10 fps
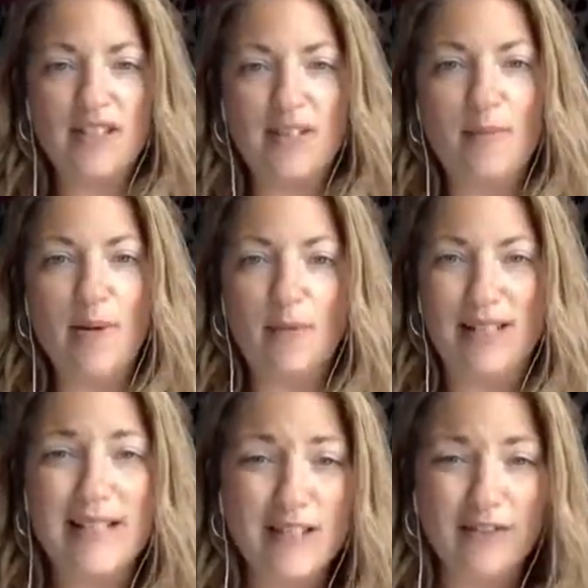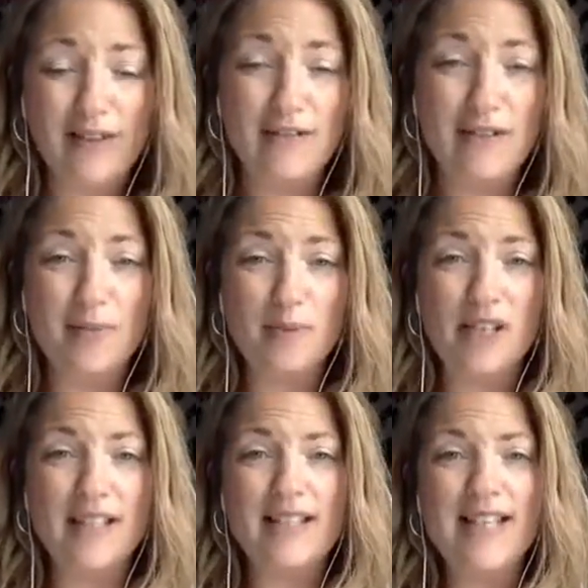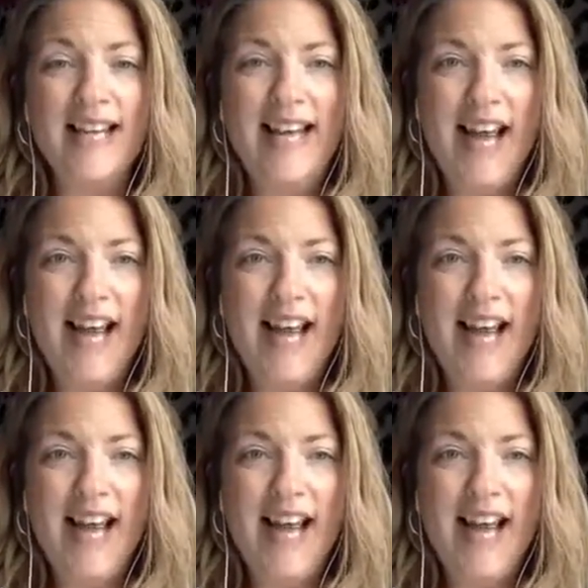some people's least favourite subject.